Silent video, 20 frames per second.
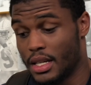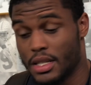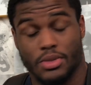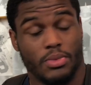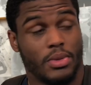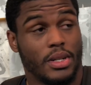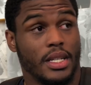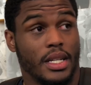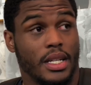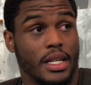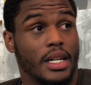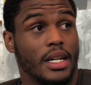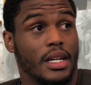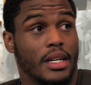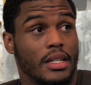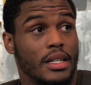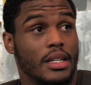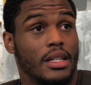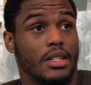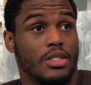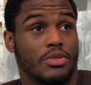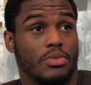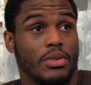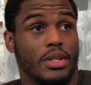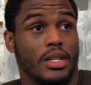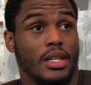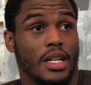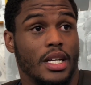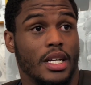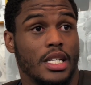looks really good. He looks
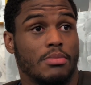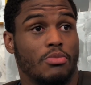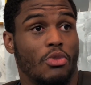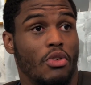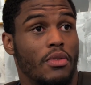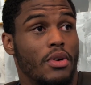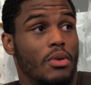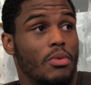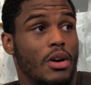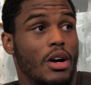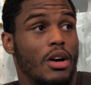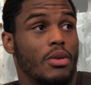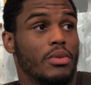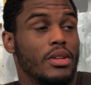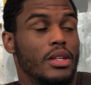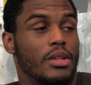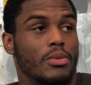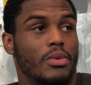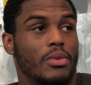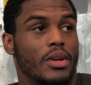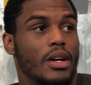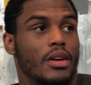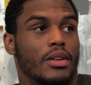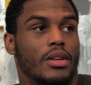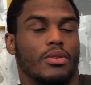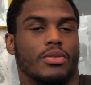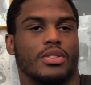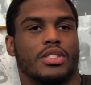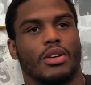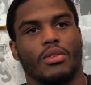really good. He's moving around really well, and
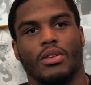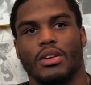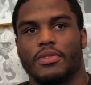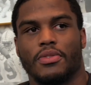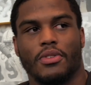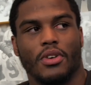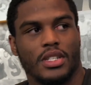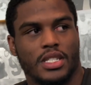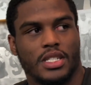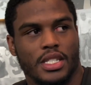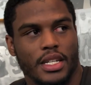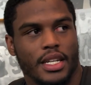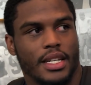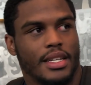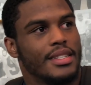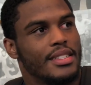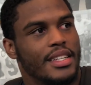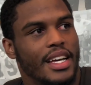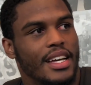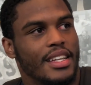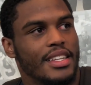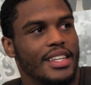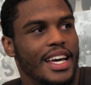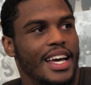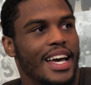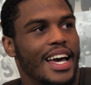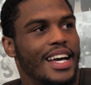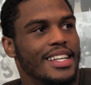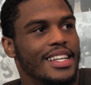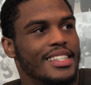it was so unfortunate that
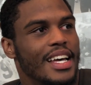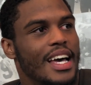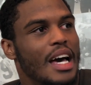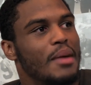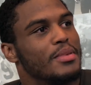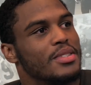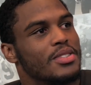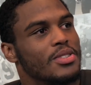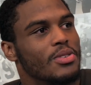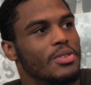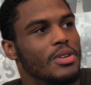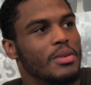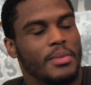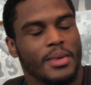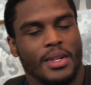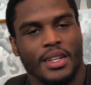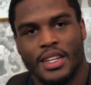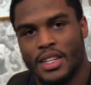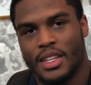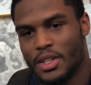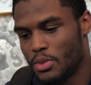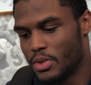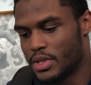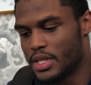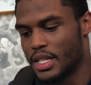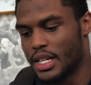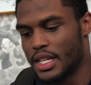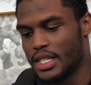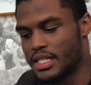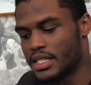had to happen to him
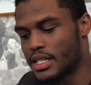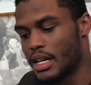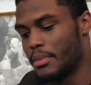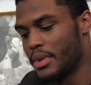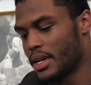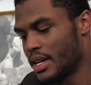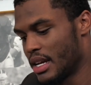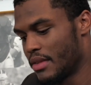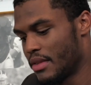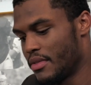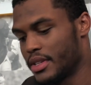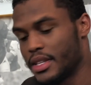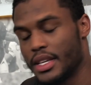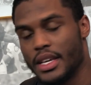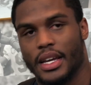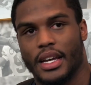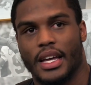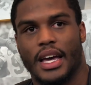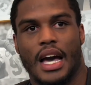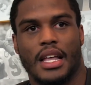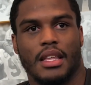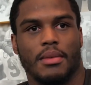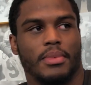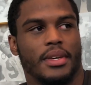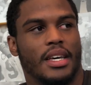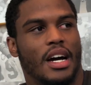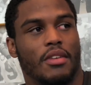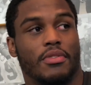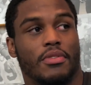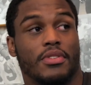with his stomach and everything. It had to
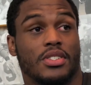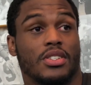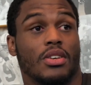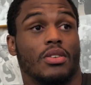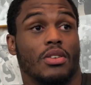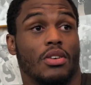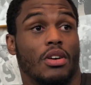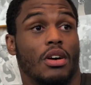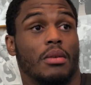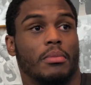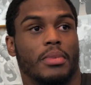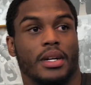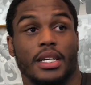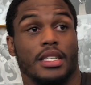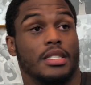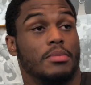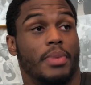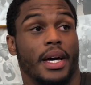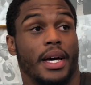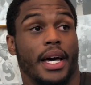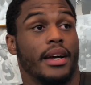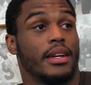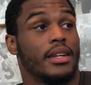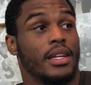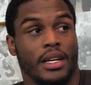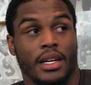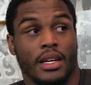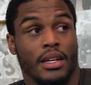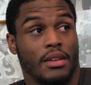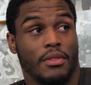be out for so long, but he's back
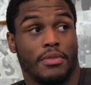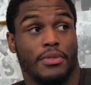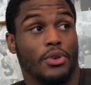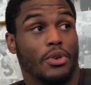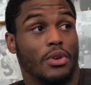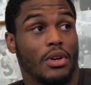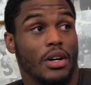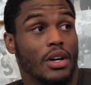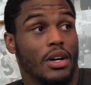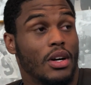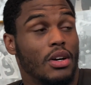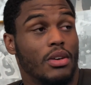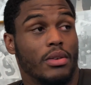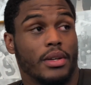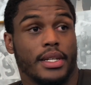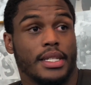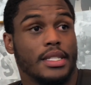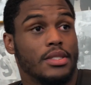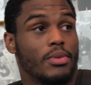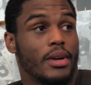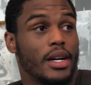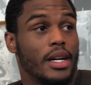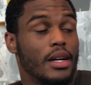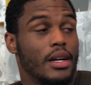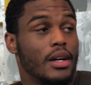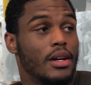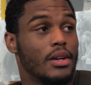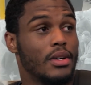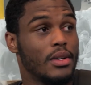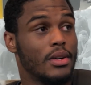full go, and he's ready
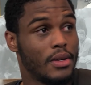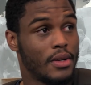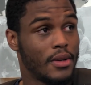to go.